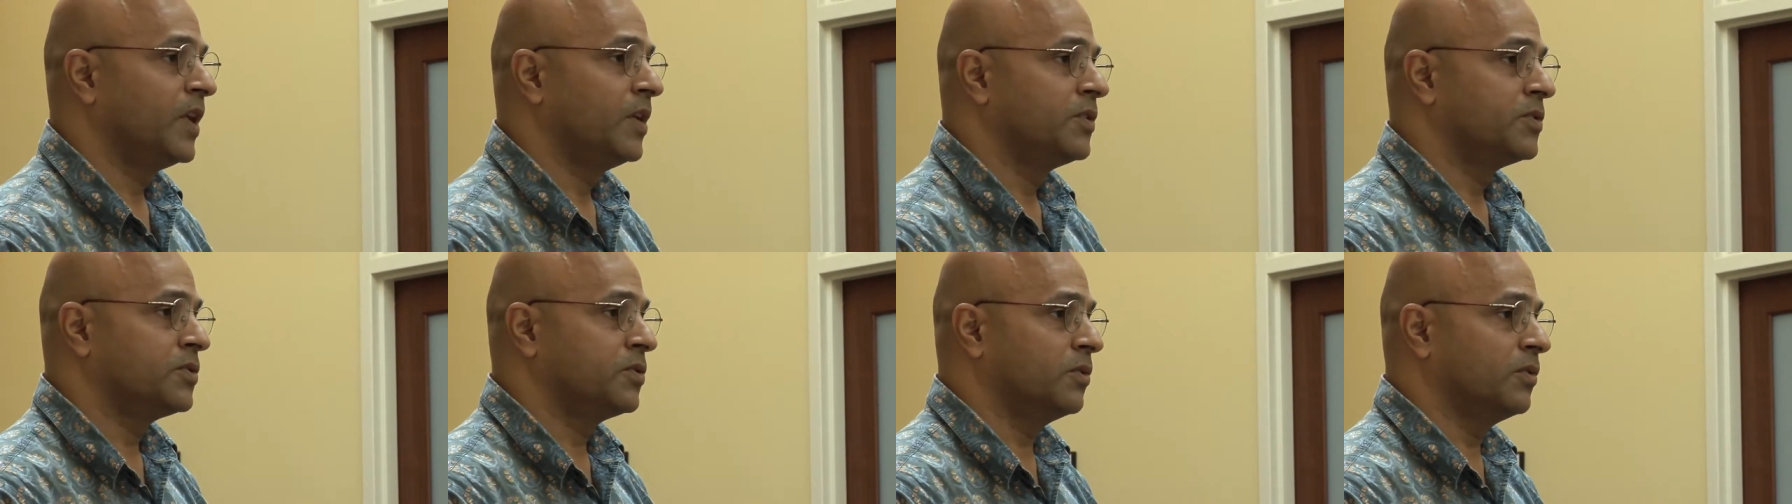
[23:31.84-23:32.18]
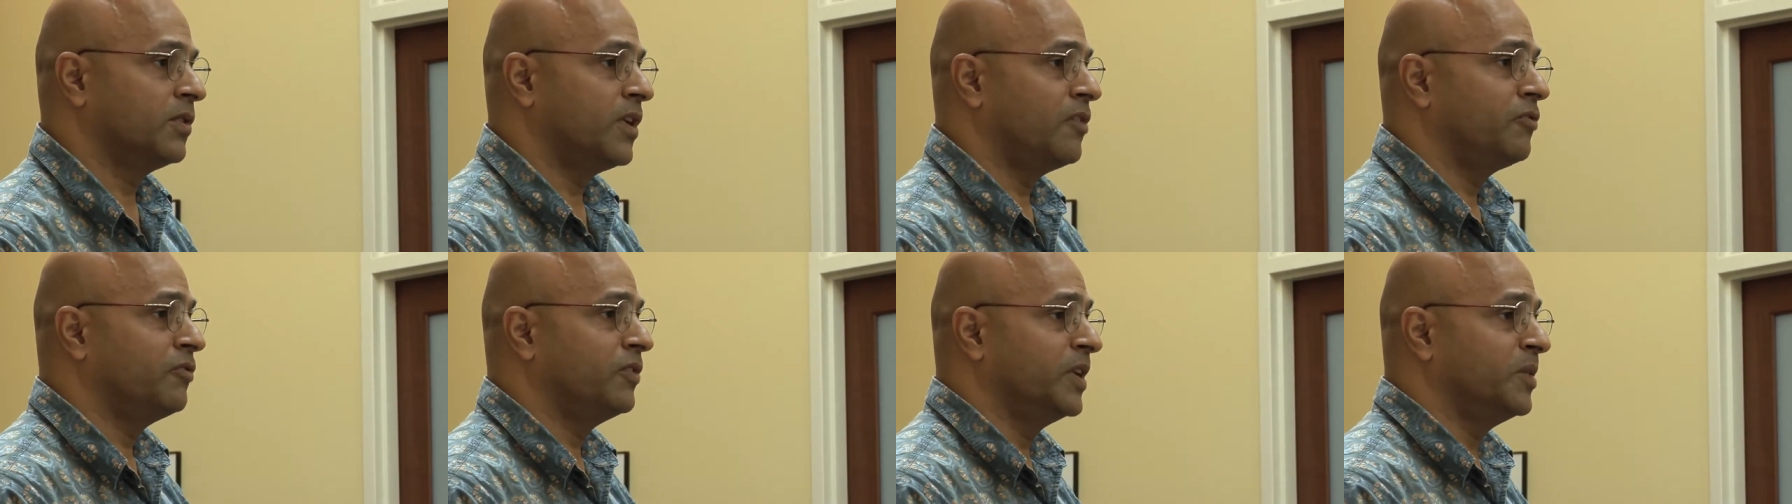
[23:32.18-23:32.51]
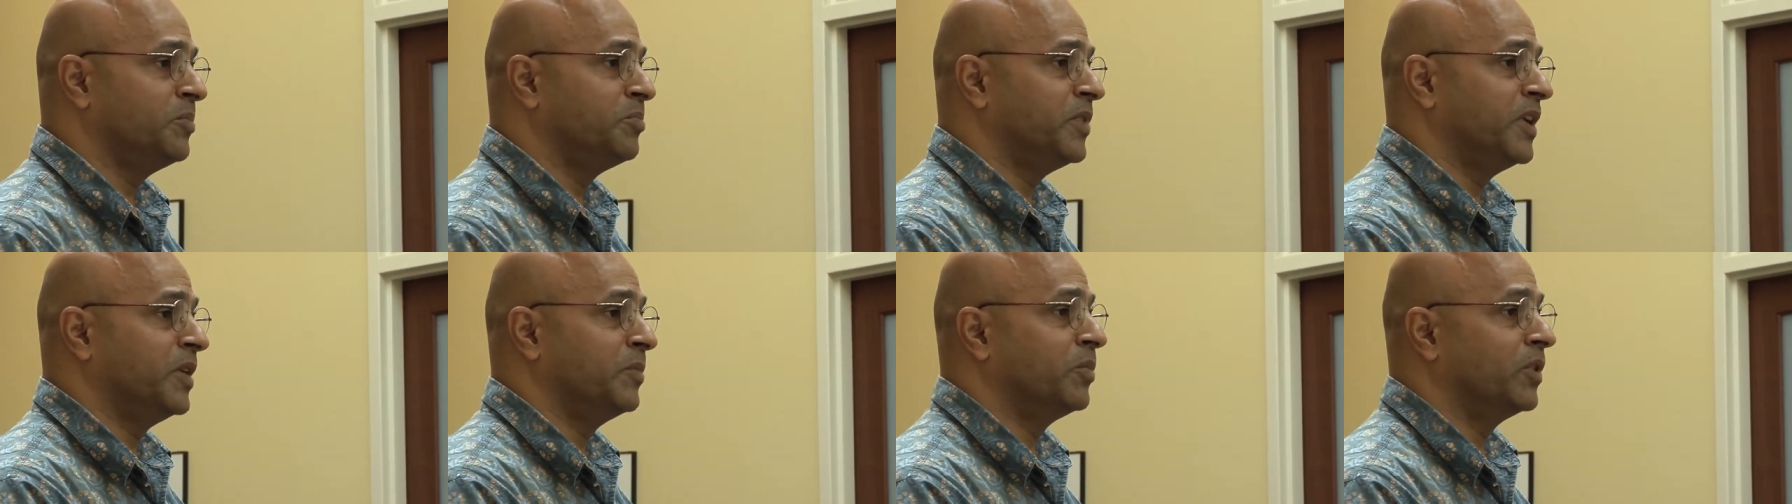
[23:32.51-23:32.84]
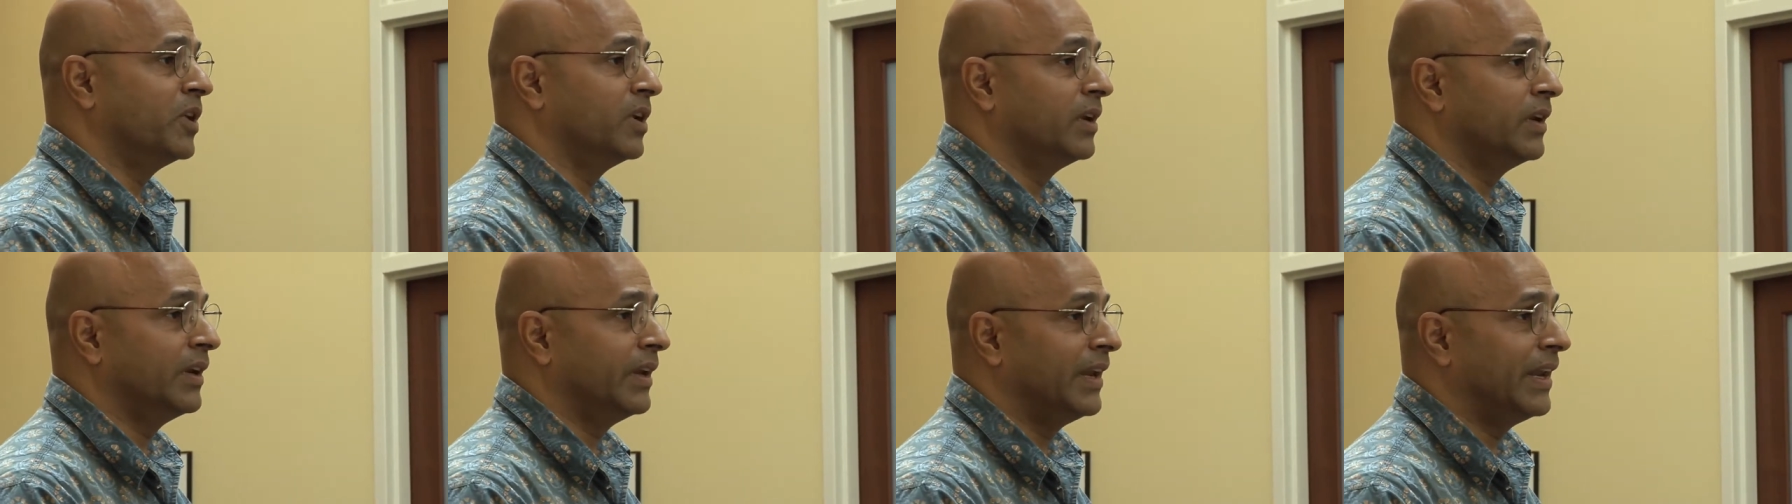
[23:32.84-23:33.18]
So roughly
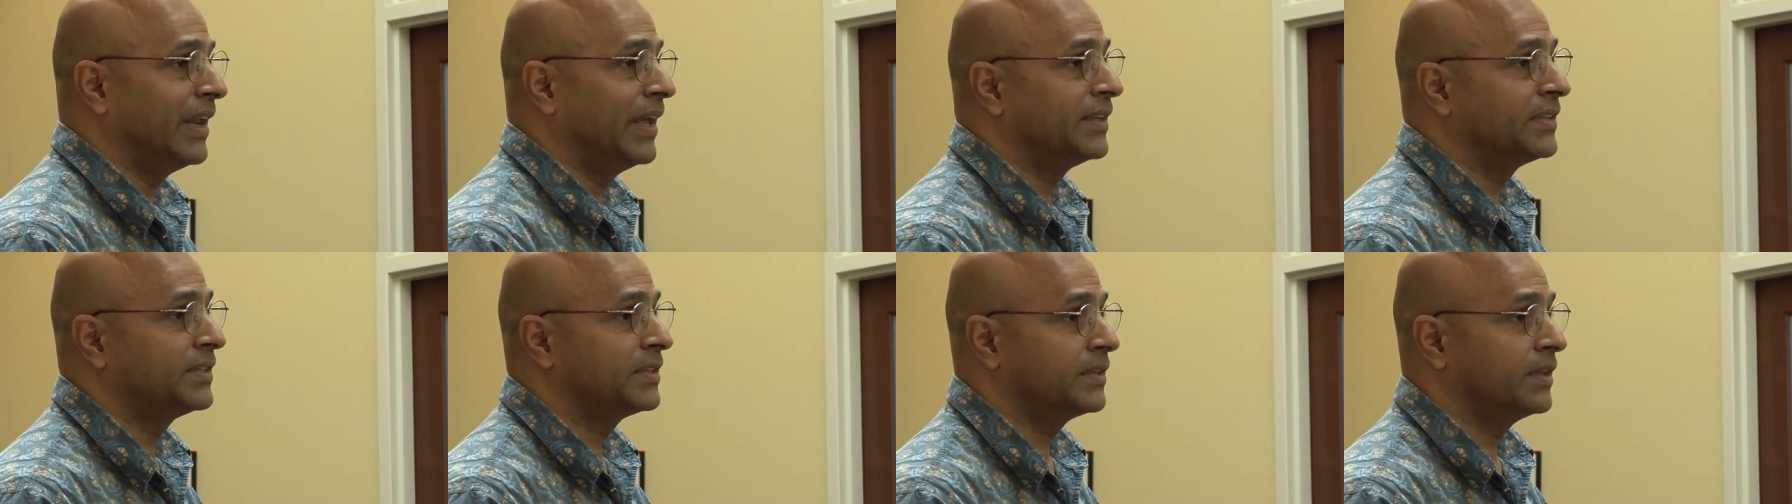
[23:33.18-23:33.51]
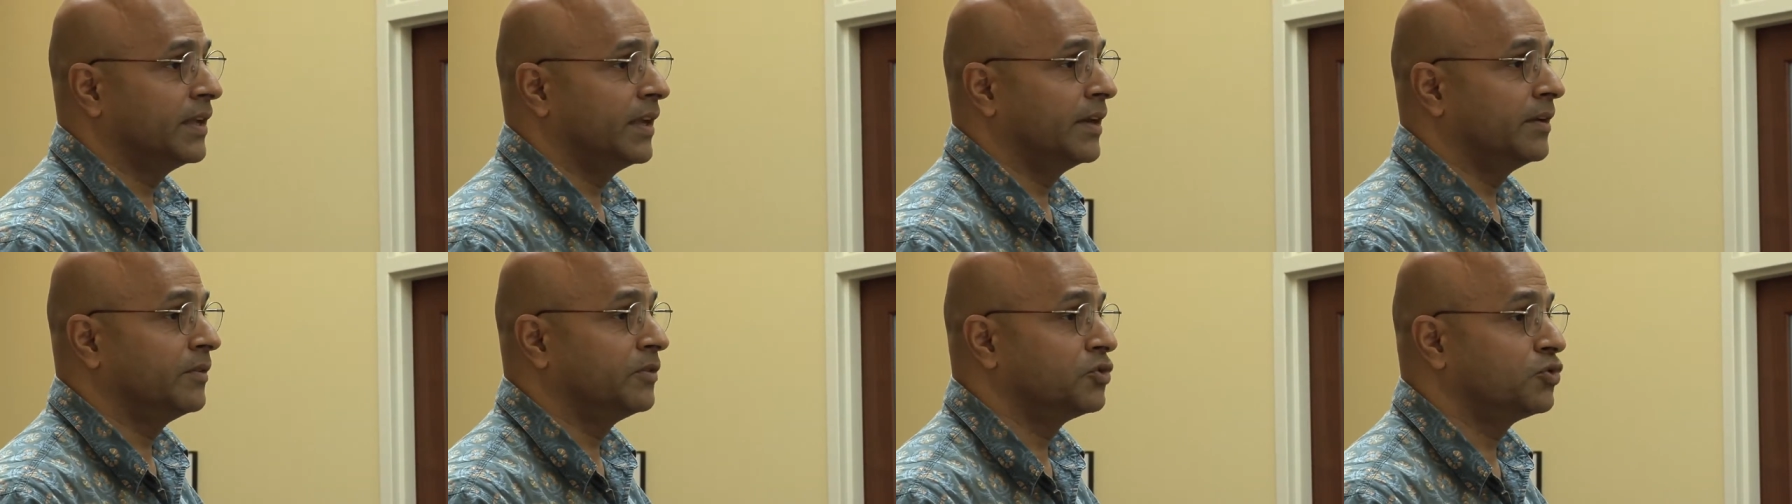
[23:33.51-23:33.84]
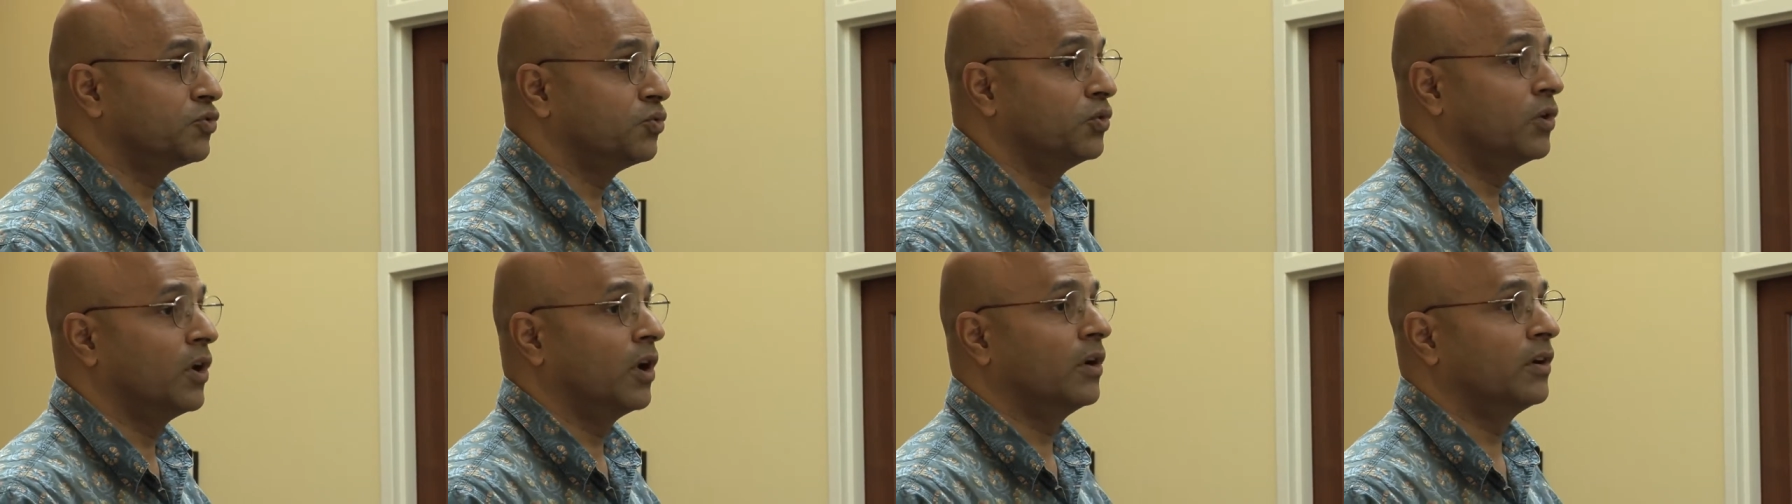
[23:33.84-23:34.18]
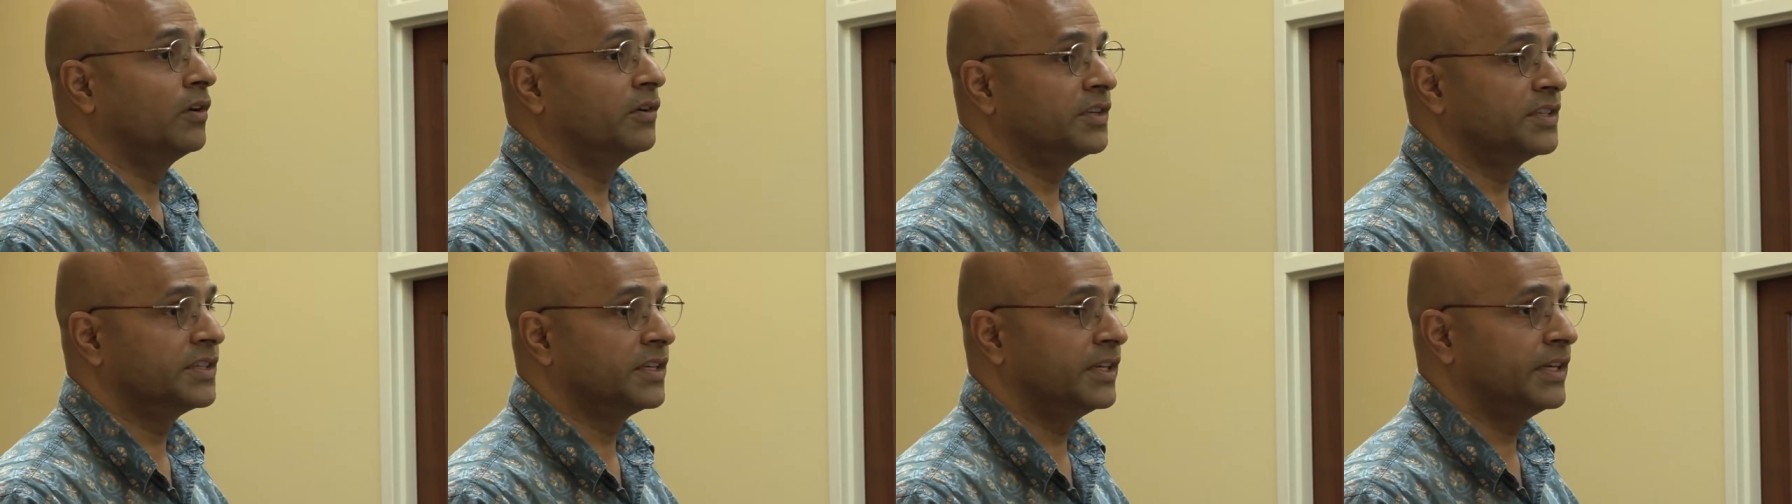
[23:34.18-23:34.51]
people less than
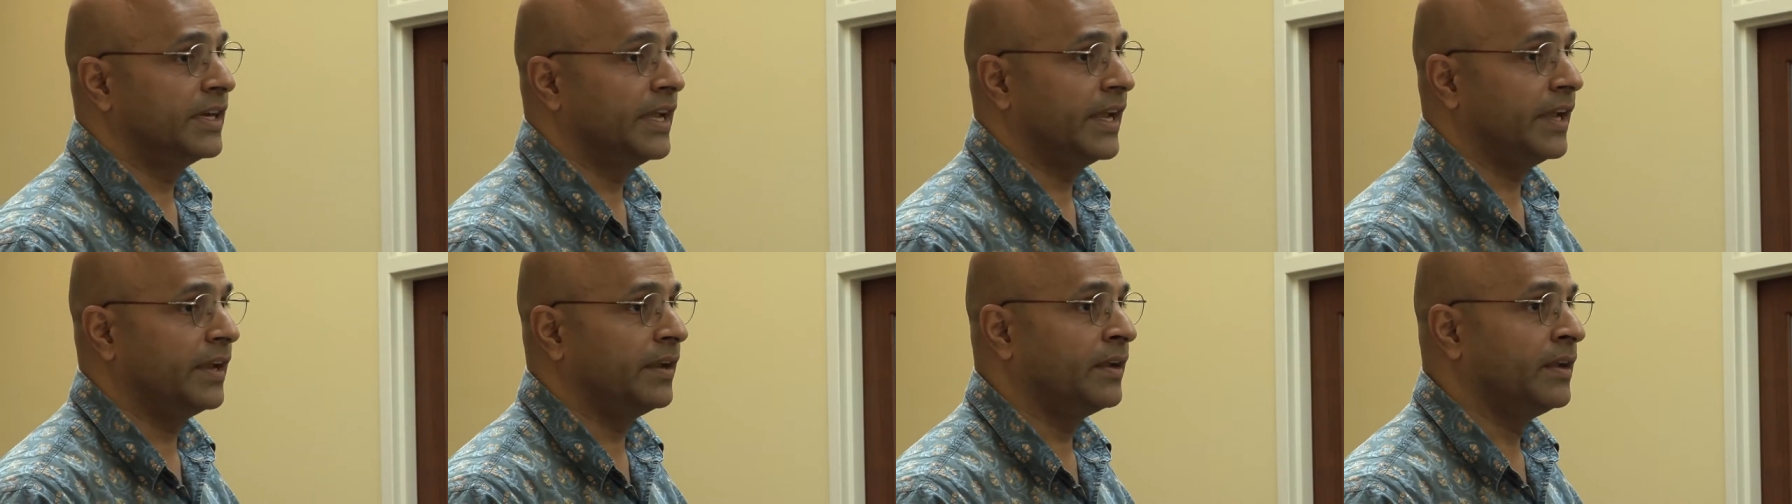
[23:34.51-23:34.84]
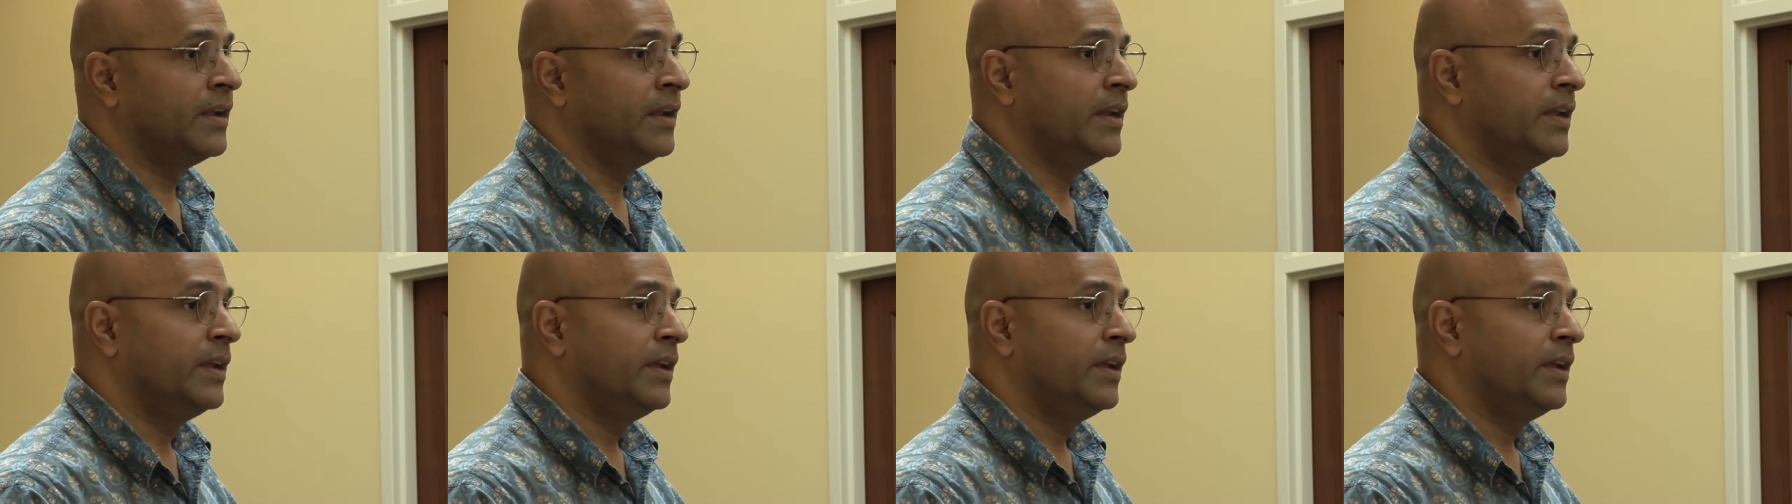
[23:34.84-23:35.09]
$2 a day